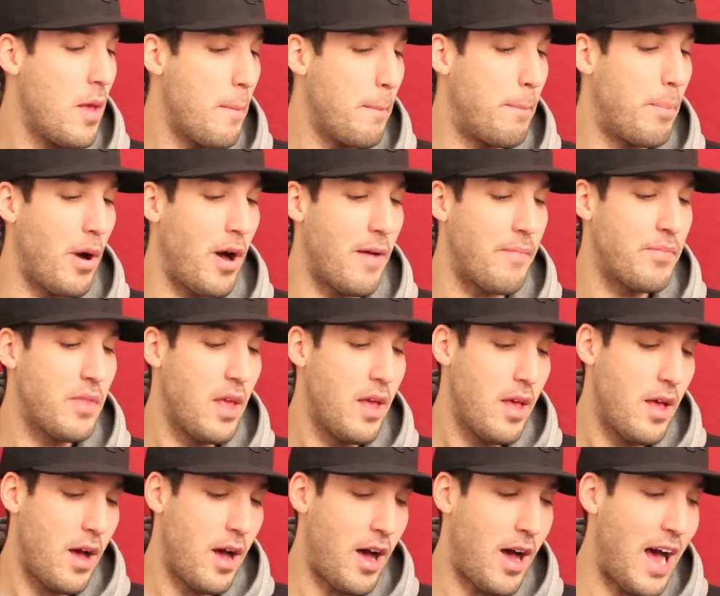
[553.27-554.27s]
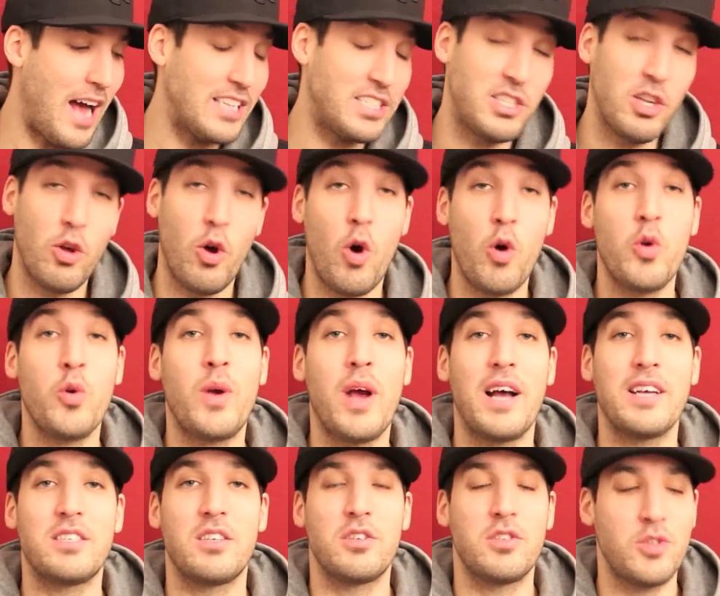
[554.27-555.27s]
But uh, I still owe you
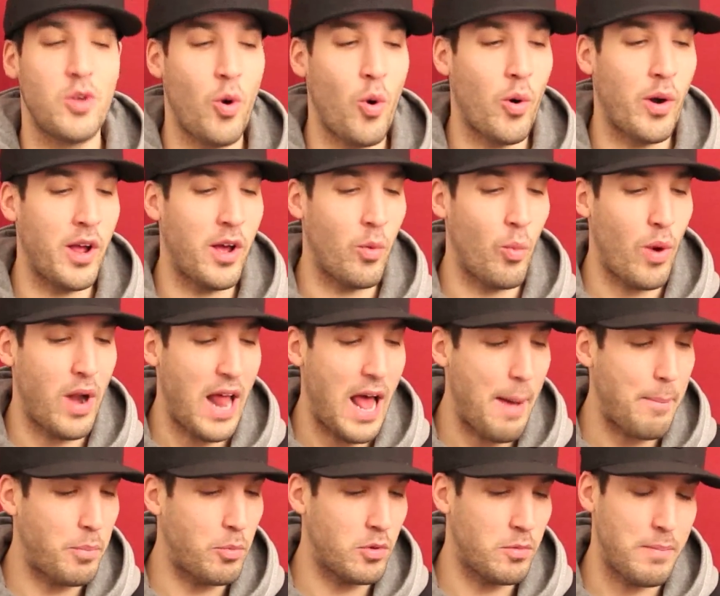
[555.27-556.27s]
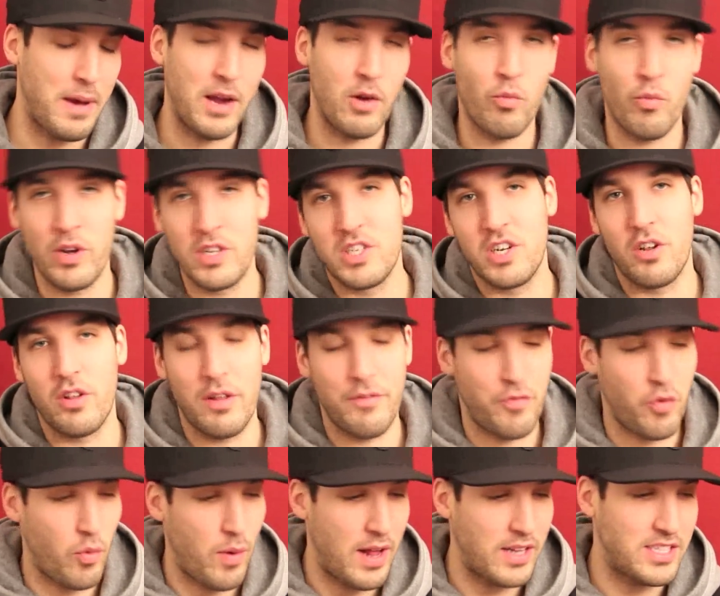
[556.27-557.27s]
guys a story on what happened with my original
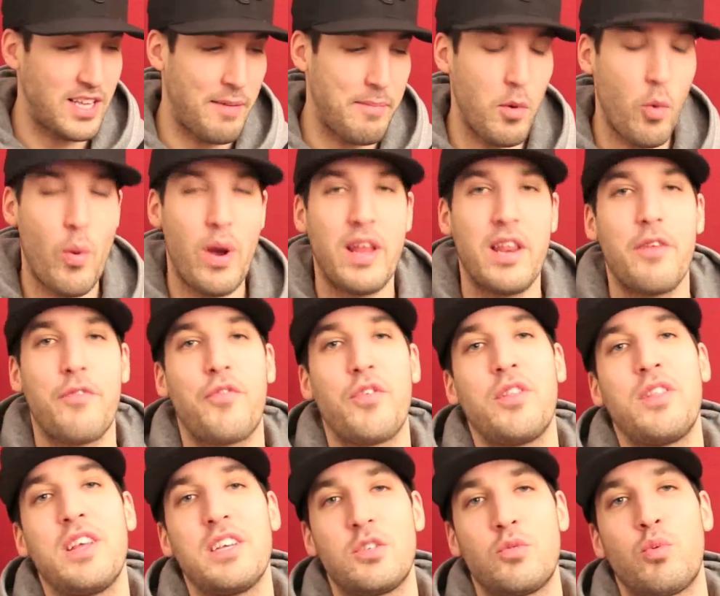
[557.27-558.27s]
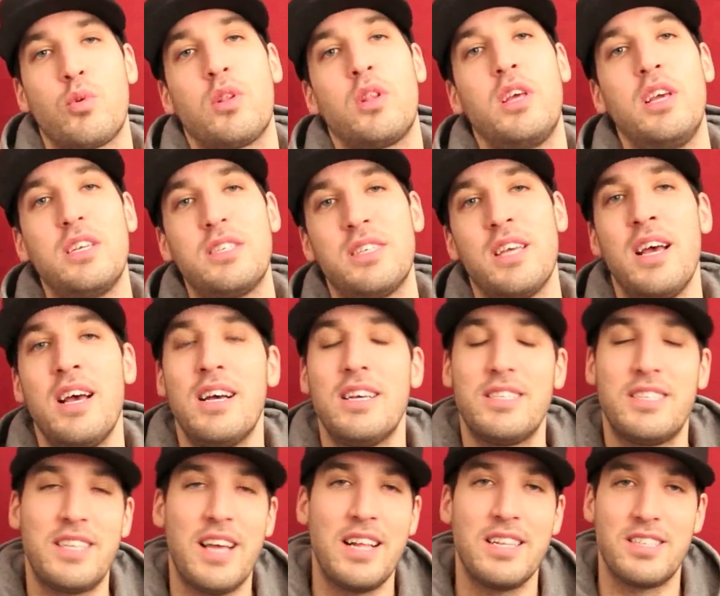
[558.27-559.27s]
infrareds. I've been waiting for this release
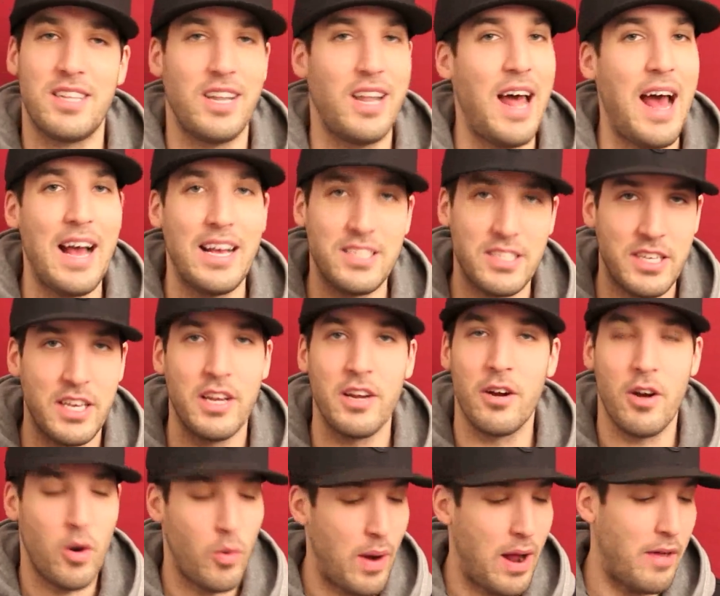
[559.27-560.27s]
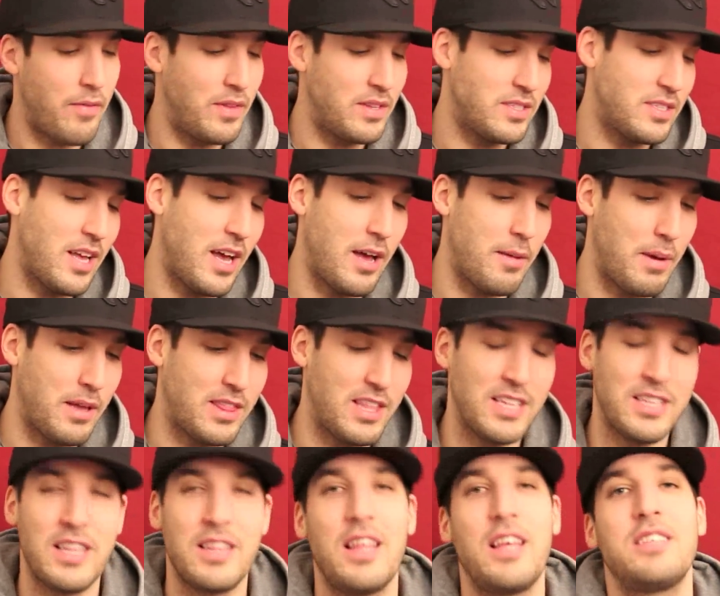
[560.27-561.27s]
since last year around this time. I
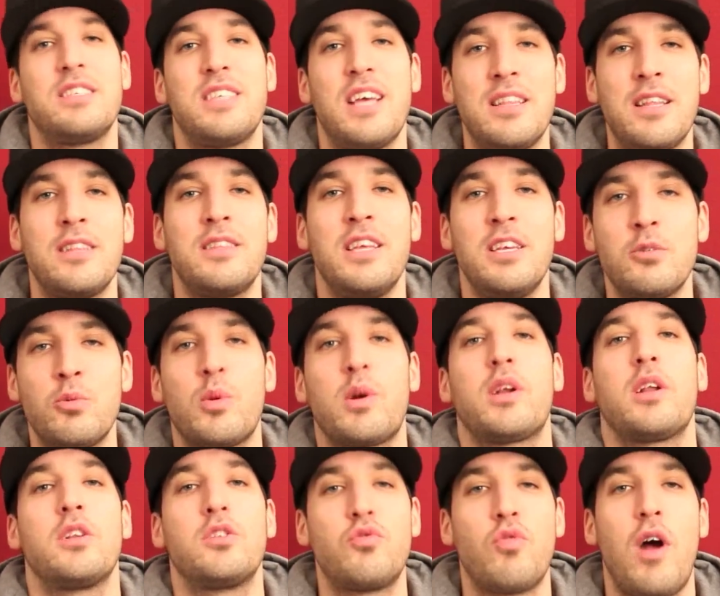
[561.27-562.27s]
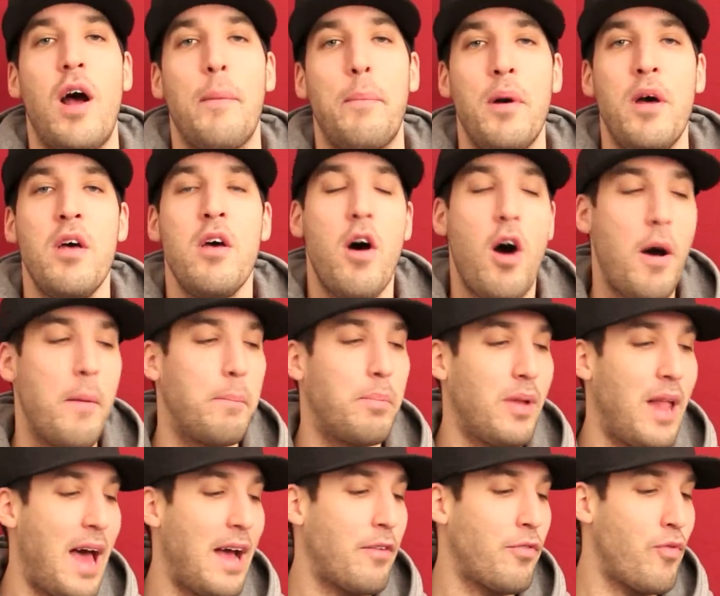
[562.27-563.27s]
think that they said that these were going to drop on
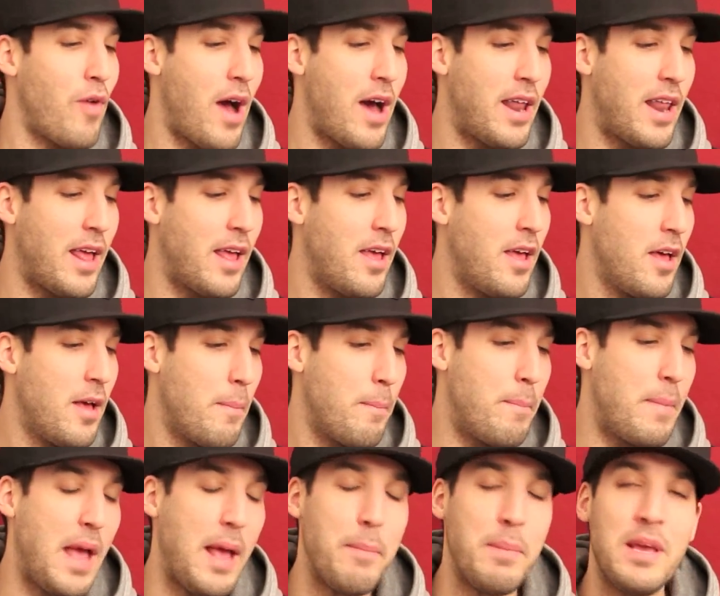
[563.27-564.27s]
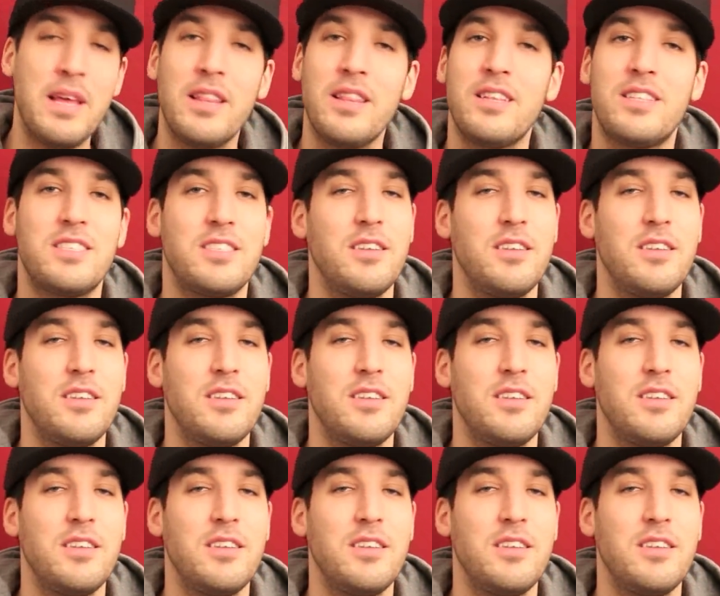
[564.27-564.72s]
Black Friday, maybe